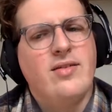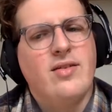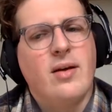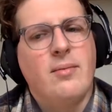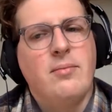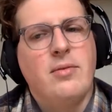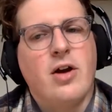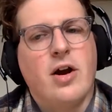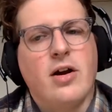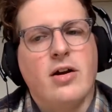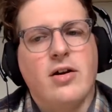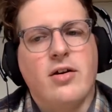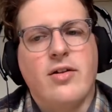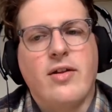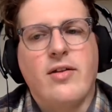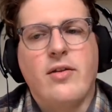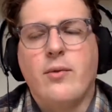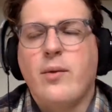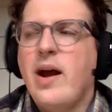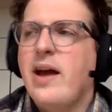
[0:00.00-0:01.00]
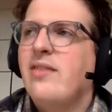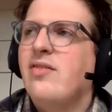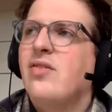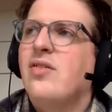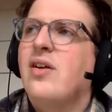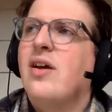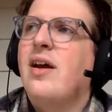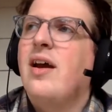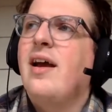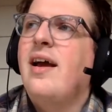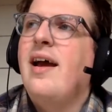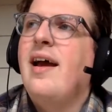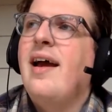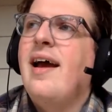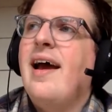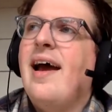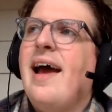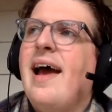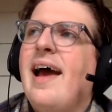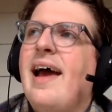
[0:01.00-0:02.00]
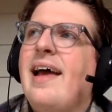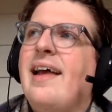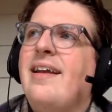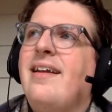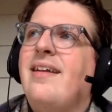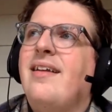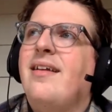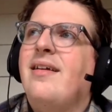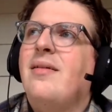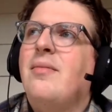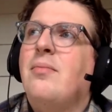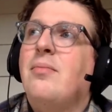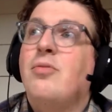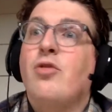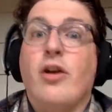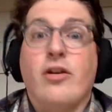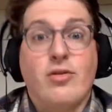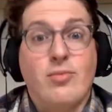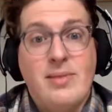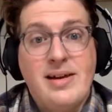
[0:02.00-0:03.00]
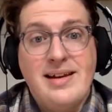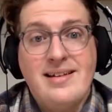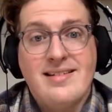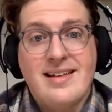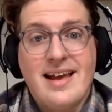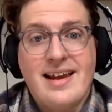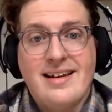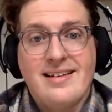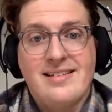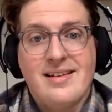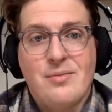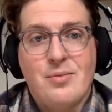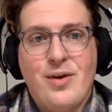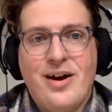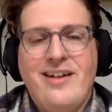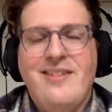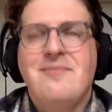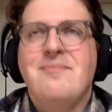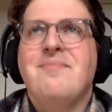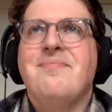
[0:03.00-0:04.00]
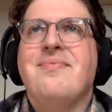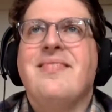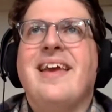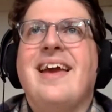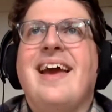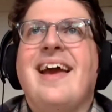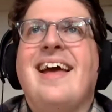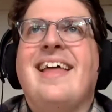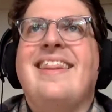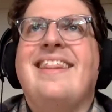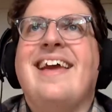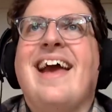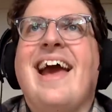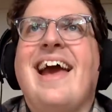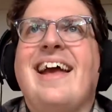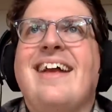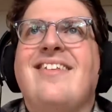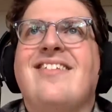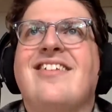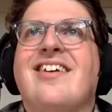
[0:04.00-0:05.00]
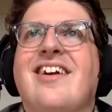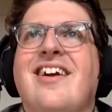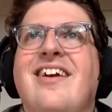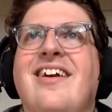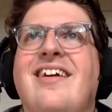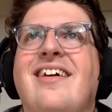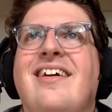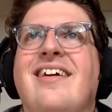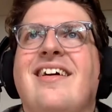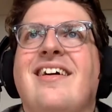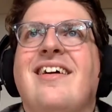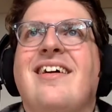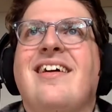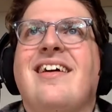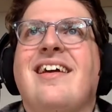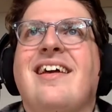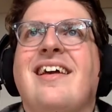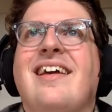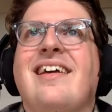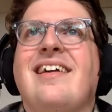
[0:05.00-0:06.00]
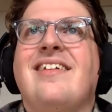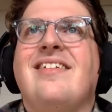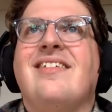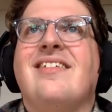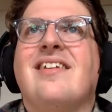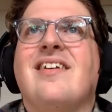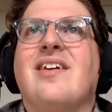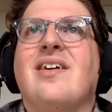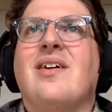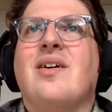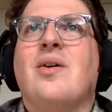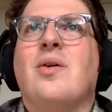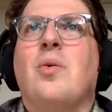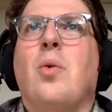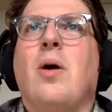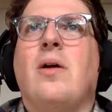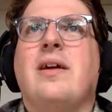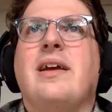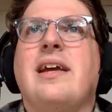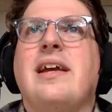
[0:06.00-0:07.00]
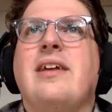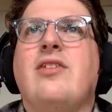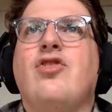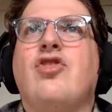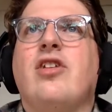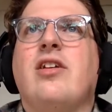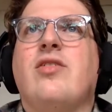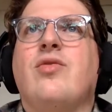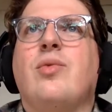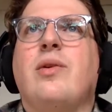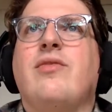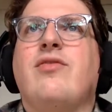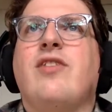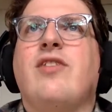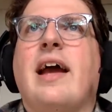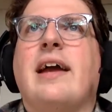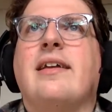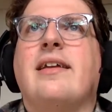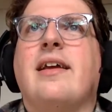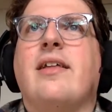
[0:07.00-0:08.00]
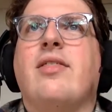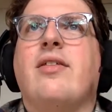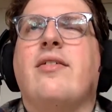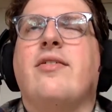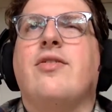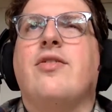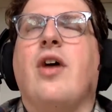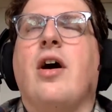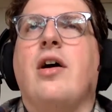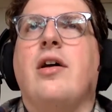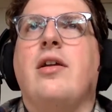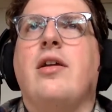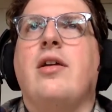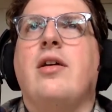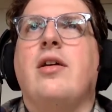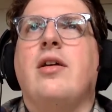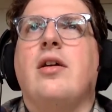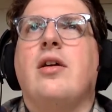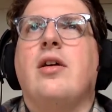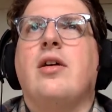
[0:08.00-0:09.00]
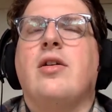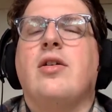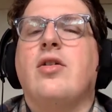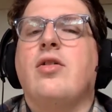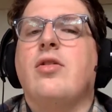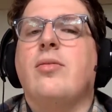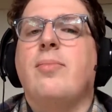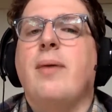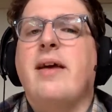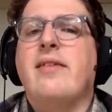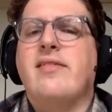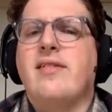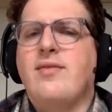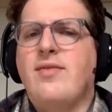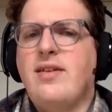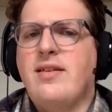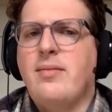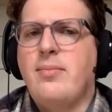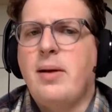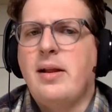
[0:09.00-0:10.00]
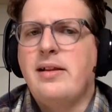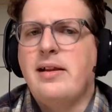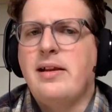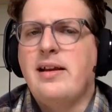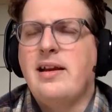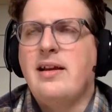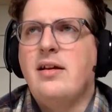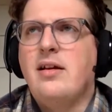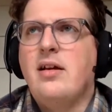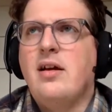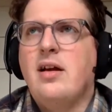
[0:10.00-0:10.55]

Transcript: some darker than the rest? And trust me, it's getting somewhere. The answer is, well, each is reflecting the sun to the best of its ability.